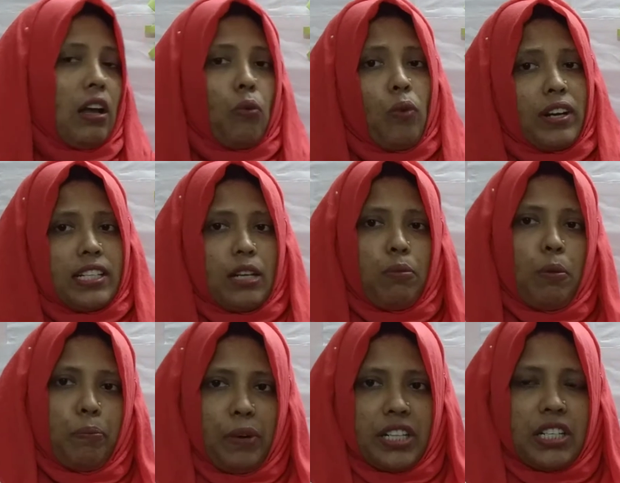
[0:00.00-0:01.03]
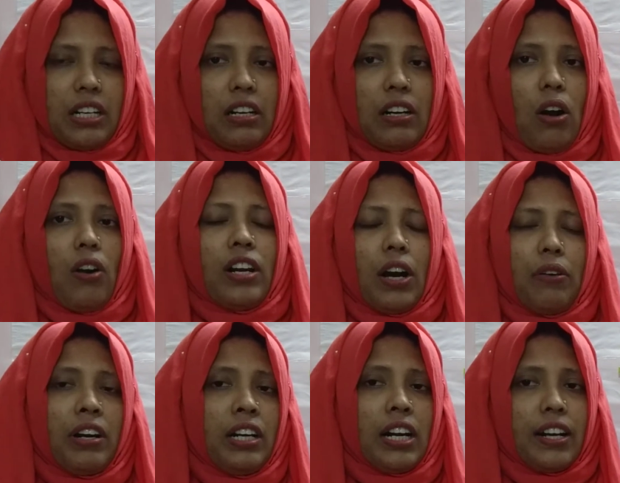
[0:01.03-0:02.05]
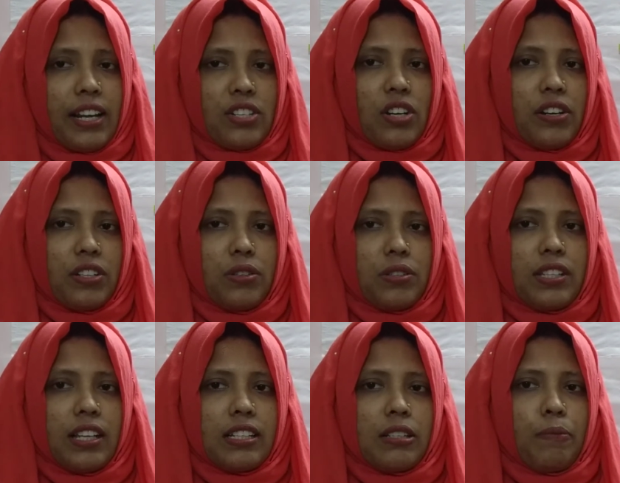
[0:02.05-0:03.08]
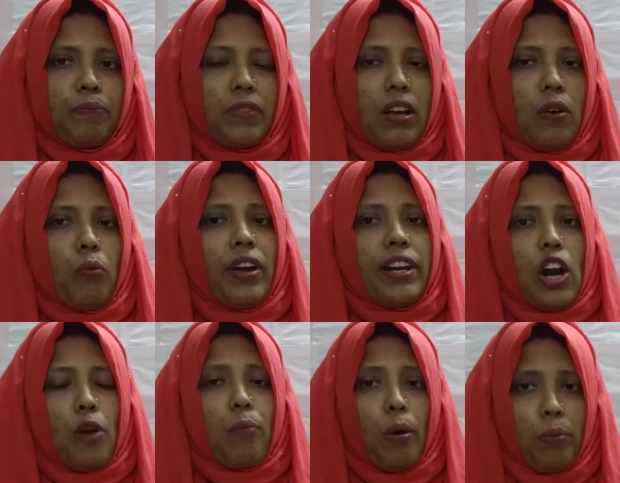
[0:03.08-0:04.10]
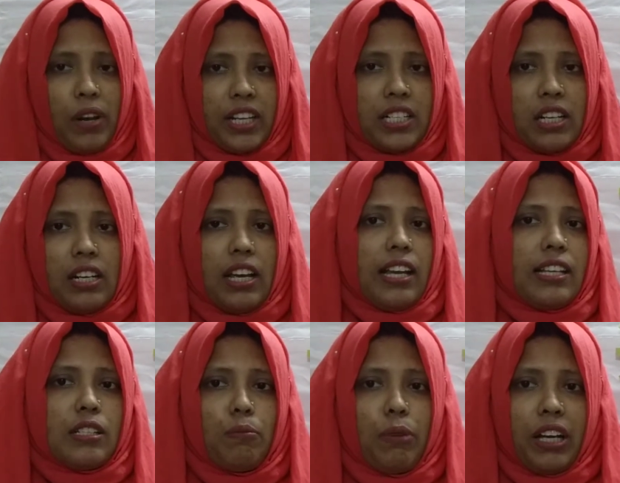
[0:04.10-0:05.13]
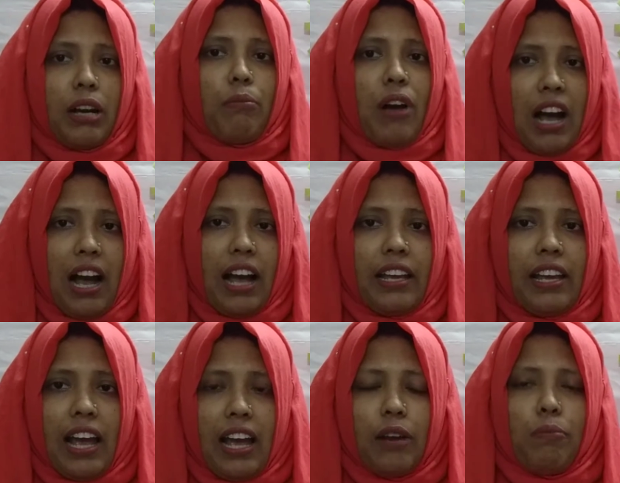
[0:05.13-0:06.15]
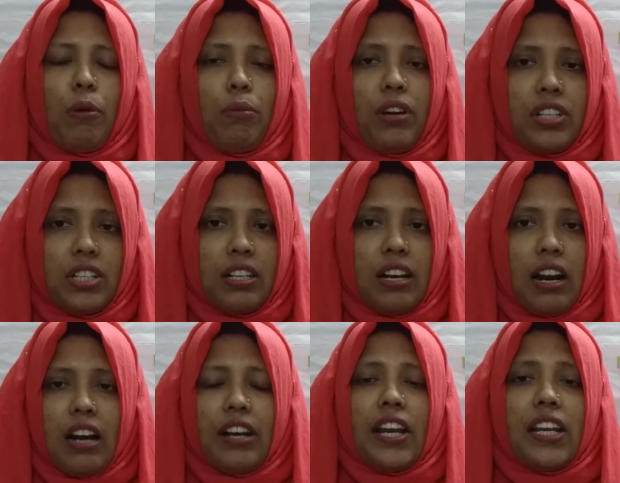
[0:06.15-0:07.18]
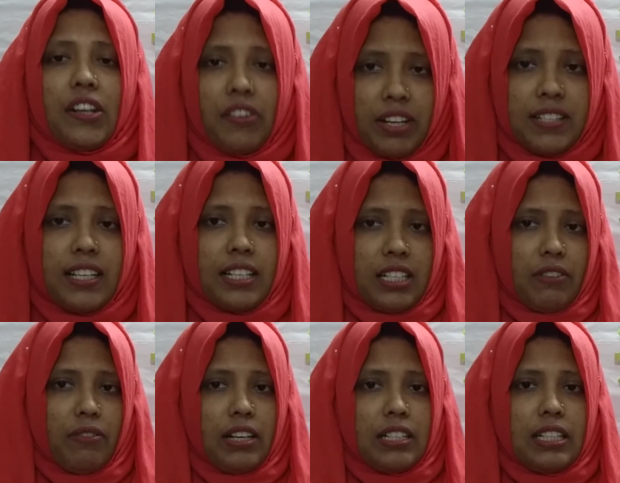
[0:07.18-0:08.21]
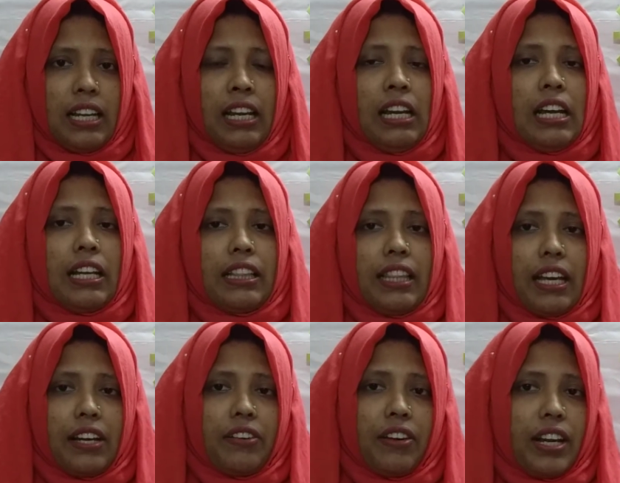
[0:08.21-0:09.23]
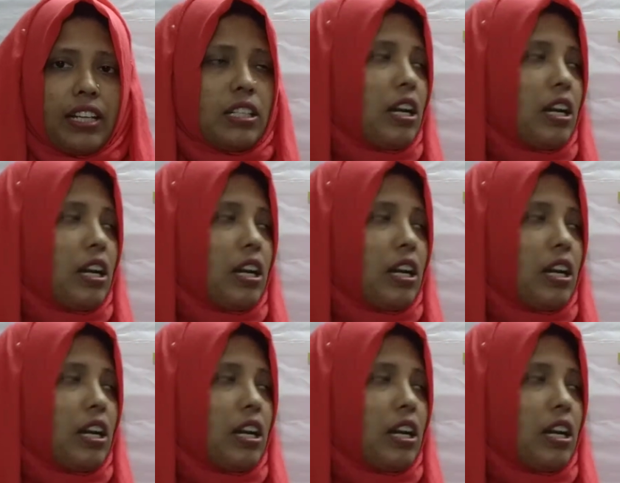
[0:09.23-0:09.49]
What type of pressure on our natural resources? When our population is become high and population are increasing day by day, they create